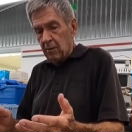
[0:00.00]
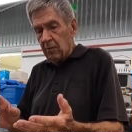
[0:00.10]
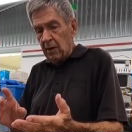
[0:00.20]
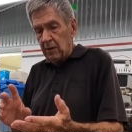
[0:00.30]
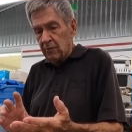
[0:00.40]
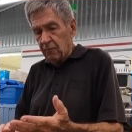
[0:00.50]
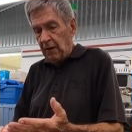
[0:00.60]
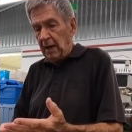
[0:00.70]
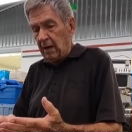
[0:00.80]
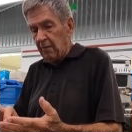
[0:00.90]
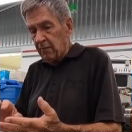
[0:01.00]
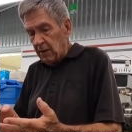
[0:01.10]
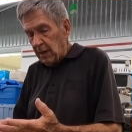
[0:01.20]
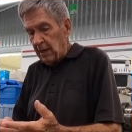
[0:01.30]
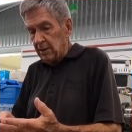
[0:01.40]
grades five and
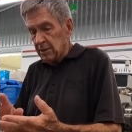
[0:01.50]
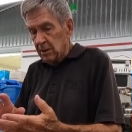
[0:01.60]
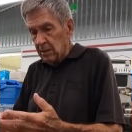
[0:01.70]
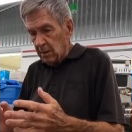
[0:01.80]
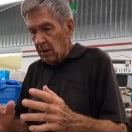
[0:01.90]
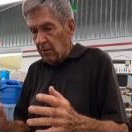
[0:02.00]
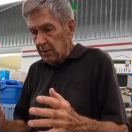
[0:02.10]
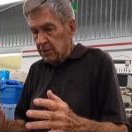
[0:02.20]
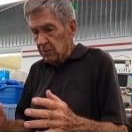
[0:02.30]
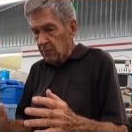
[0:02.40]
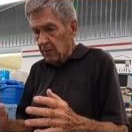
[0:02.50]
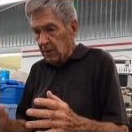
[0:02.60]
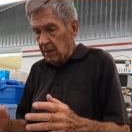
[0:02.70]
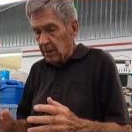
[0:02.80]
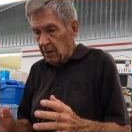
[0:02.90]
eights and all this sort of
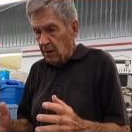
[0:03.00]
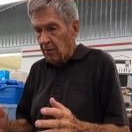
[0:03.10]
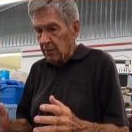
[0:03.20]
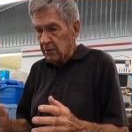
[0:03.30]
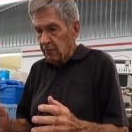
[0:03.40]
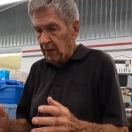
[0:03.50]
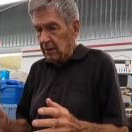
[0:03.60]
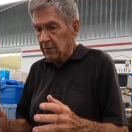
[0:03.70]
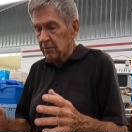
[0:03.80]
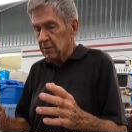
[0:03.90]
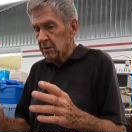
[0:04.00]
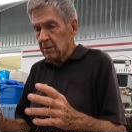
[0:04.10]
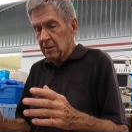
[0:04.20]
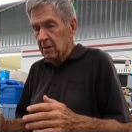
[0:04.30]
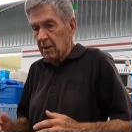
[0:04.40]
thing, and the hardness factors.
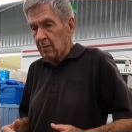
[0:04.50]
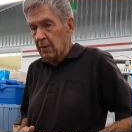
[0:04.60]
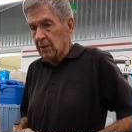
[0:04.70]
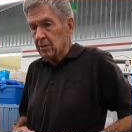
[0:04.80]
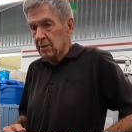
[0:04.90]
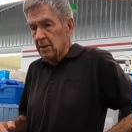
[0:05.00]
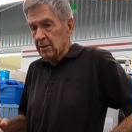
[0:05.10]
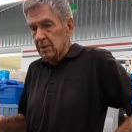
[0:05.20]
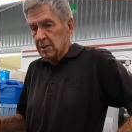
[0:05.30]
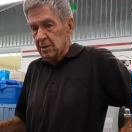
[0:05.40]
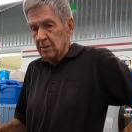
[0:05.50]
And I mean, it, it's just,